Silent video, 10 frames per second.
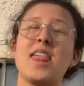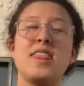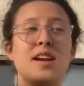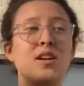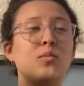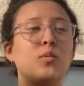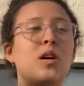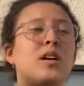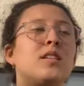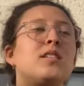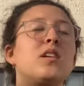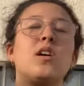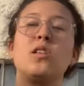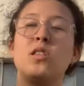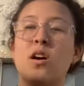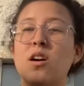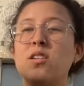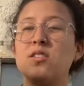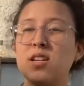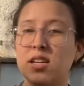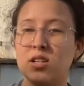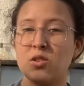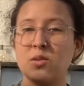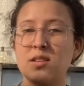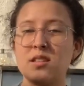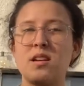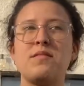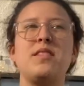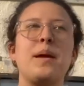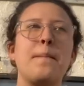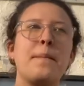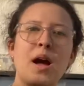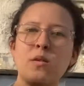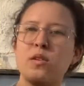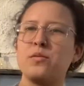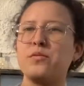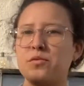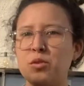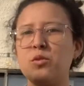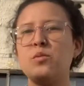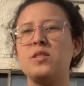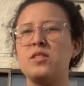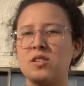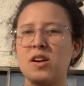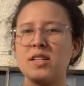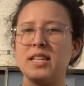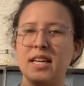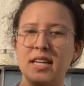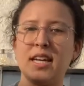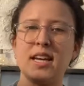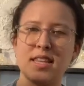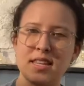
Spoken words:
there was a large increase of the amount of food we started eating in the